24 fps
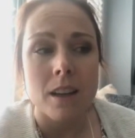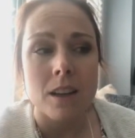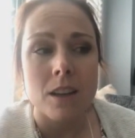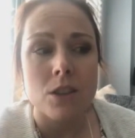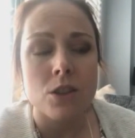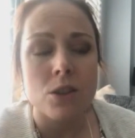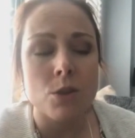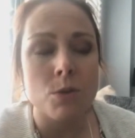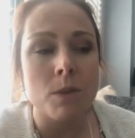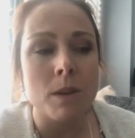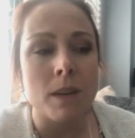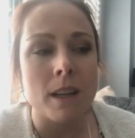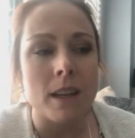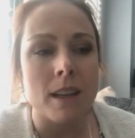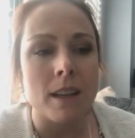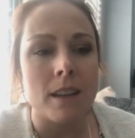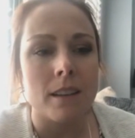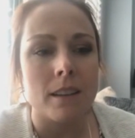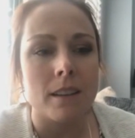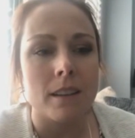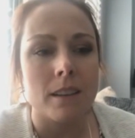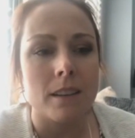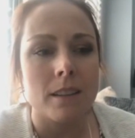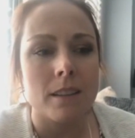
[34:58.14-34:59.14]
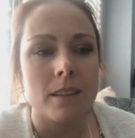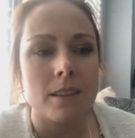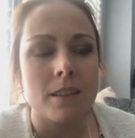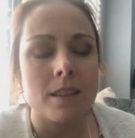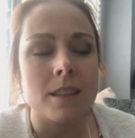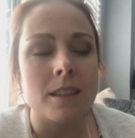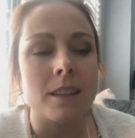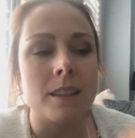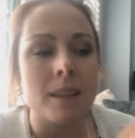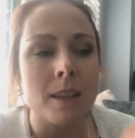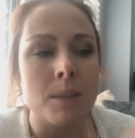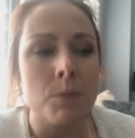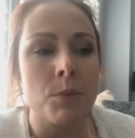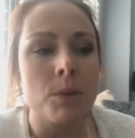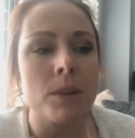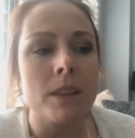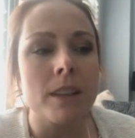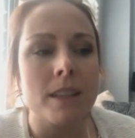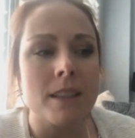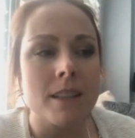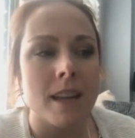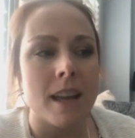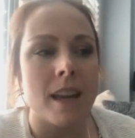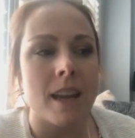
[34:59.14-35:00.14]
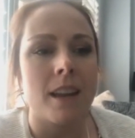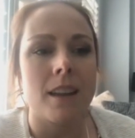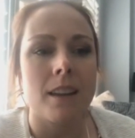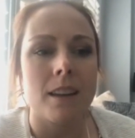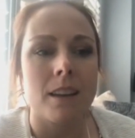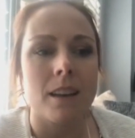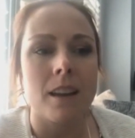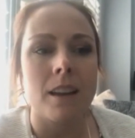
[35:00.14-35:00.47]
do we deliberately take